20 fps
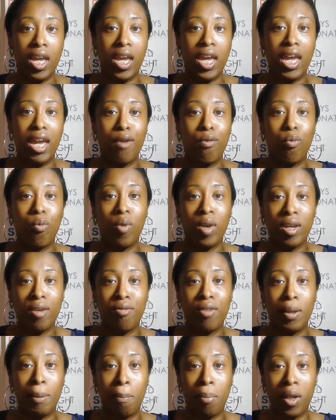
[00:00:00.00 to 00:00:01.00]
if we've
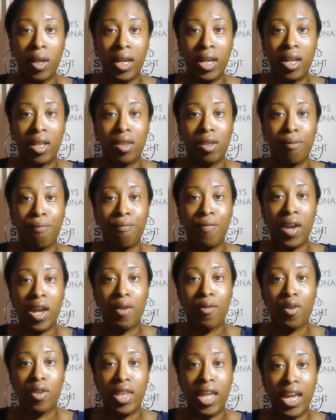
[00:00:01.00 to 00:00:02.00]
depleted the
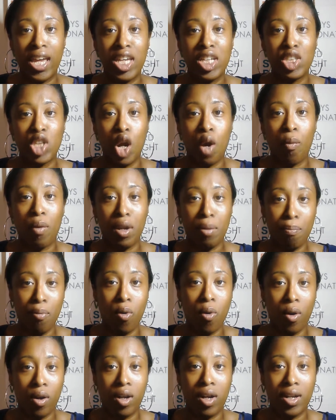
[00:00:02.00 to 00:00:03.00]
favor that He's already
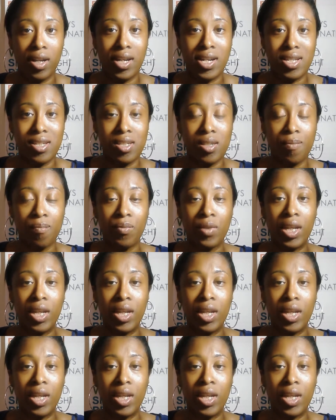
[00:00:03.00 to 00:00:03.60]
poured on us?